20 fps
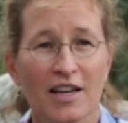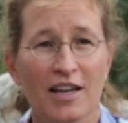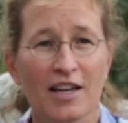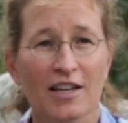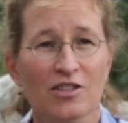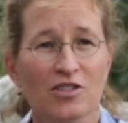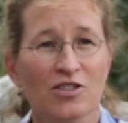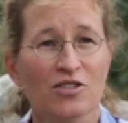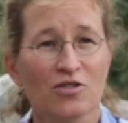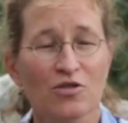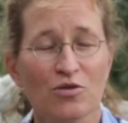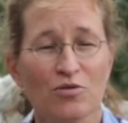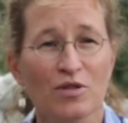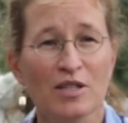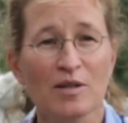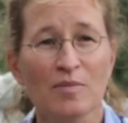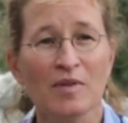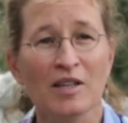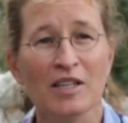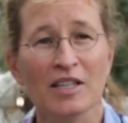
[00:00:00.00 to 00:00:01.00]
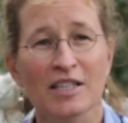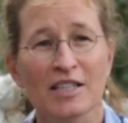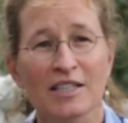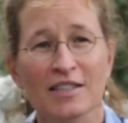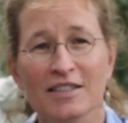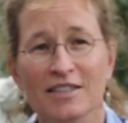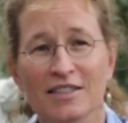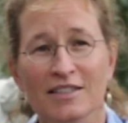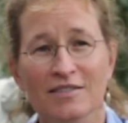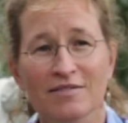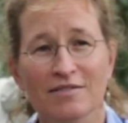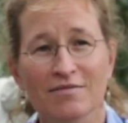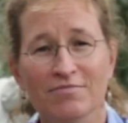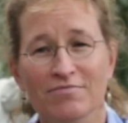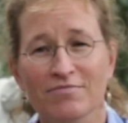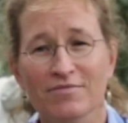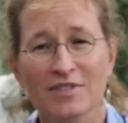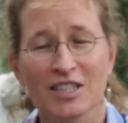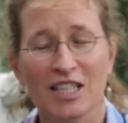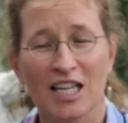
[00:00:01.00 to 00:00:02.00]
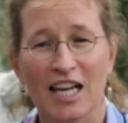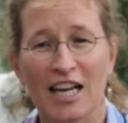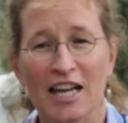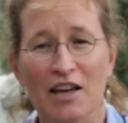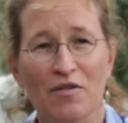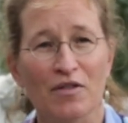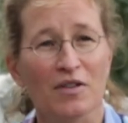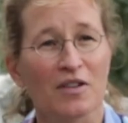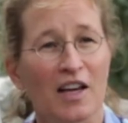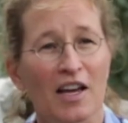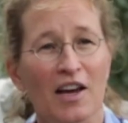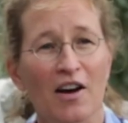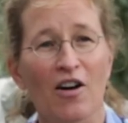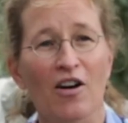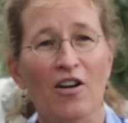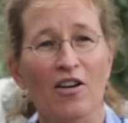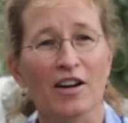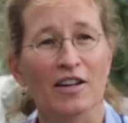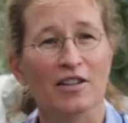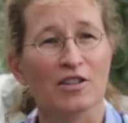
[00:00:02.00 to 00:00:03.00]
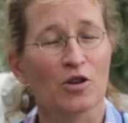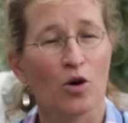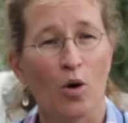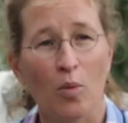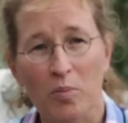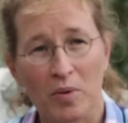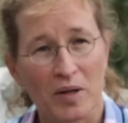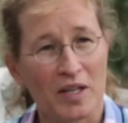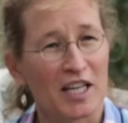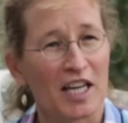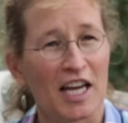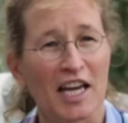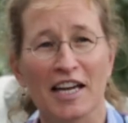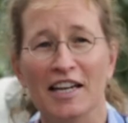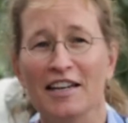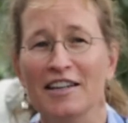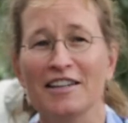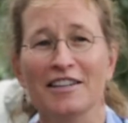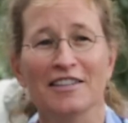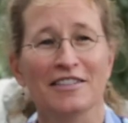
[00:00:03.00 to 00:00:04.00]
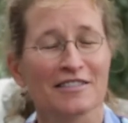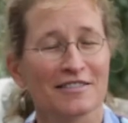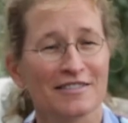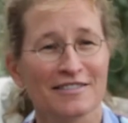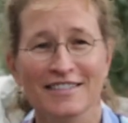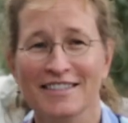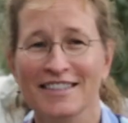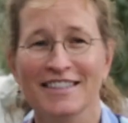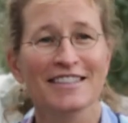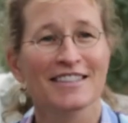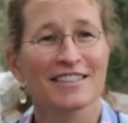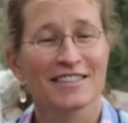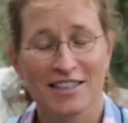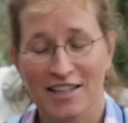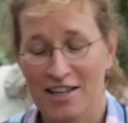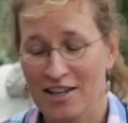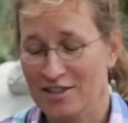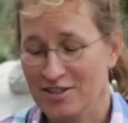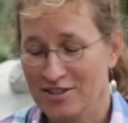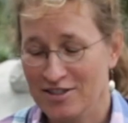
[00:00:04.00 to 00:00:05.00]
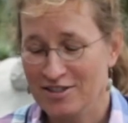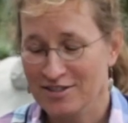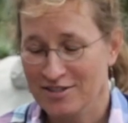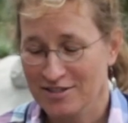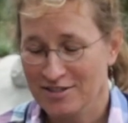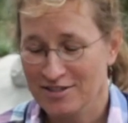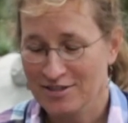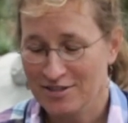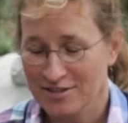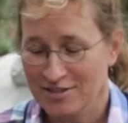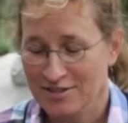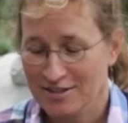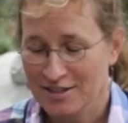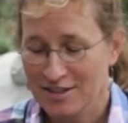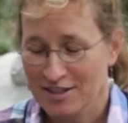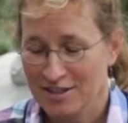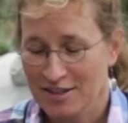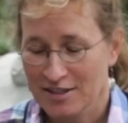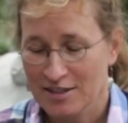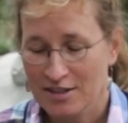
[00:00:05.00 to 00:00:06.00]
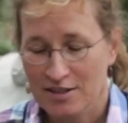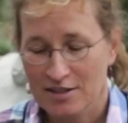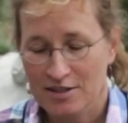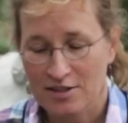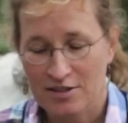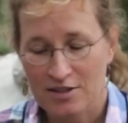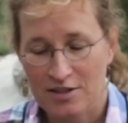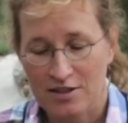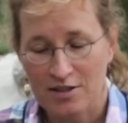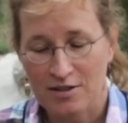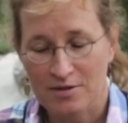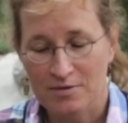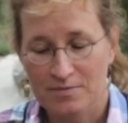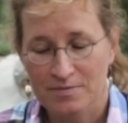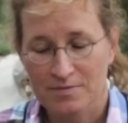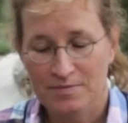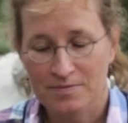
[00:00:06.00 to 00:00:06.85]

extremely clever they are and complicated and yes. So.